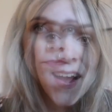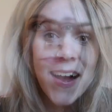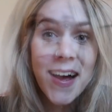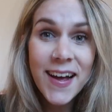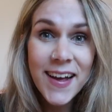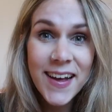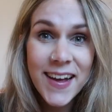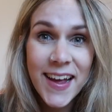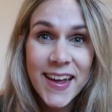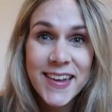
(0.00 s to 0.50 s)

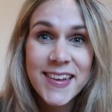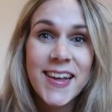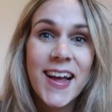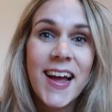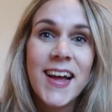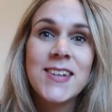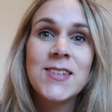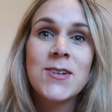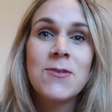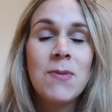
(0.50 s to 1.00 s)
Hi,
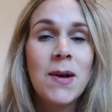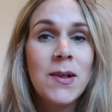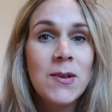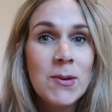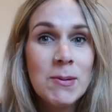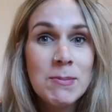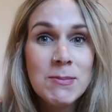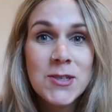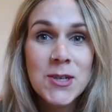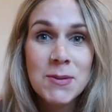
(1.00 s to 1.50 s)
and
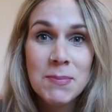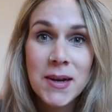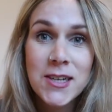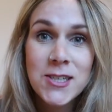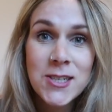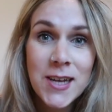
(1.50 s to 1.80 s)
welcome to my